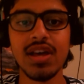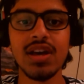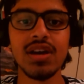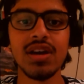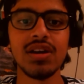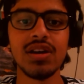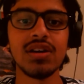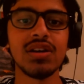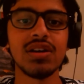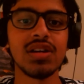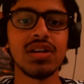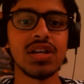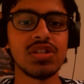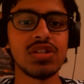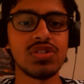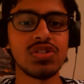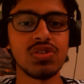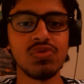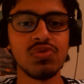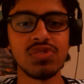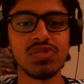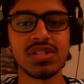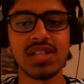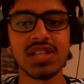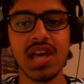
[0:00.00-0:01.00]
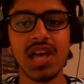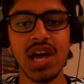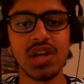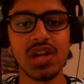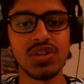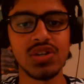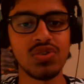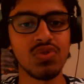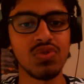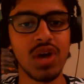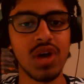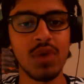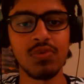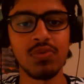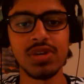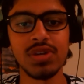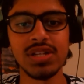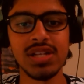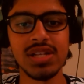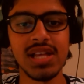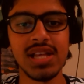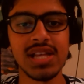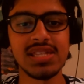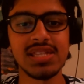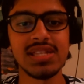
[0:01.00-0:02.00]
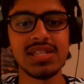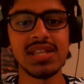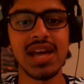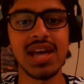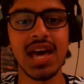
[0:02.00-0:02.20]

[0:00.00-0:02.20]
oh, that's so sad, dude. I want to see that scene